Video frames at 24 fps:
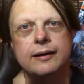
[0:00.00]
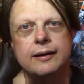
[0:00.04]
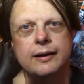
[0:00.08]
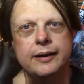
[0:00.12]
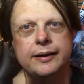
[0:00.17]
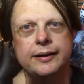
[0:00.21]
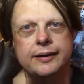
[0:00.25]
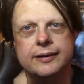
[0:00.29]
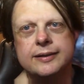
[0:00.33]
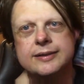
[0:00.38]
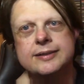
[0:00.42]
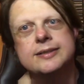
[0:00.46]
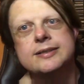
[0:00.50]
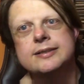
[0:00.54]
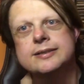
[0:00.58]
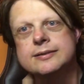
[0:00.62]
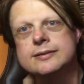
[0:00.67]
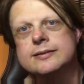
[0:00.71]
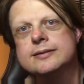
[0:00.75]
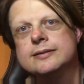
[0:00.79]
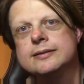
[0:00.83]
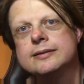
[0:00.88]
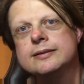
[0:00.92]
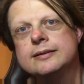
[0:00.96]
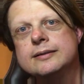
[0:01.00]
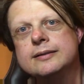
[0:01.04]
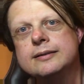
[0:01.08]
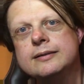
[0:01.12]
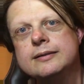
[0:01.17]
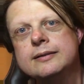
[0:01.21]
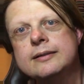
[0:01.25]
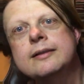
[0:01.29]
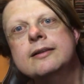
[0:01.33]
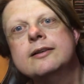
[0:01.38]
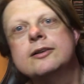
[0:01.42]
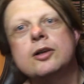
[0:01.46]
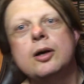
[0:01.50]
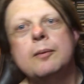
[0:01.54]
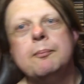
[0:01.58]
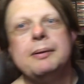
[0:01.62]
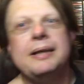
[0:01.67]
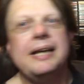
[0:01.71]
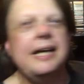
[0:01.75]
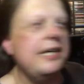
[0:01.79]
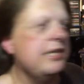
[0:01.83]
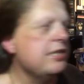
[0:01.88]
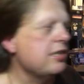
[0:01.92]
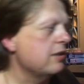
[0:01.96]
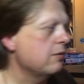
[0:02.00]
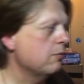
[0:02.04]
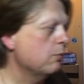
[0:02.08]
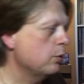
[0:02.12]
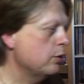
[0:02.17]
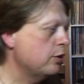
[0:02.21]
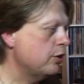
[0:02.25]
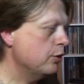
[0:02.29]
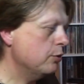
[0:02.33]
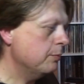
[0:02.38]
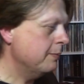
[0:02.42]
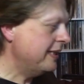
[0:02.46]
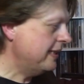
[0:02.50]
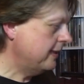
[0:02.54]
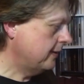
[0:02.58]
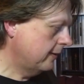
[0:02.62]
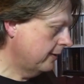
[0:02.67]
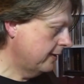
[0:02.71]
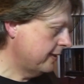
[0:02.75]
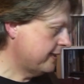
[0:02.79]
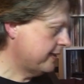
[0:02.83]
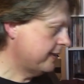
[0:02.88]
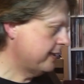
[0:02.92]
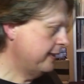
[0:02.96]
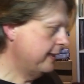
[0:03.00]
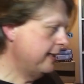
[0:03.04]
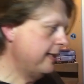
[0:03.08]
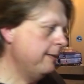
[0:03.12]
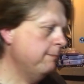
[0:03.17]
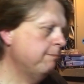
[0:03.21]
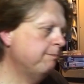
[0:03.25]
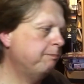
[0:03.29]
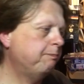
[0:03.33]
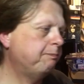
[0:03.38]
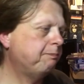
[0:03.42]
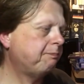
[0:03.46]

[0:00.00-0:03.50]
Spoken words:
a nice compilation will do me nicely.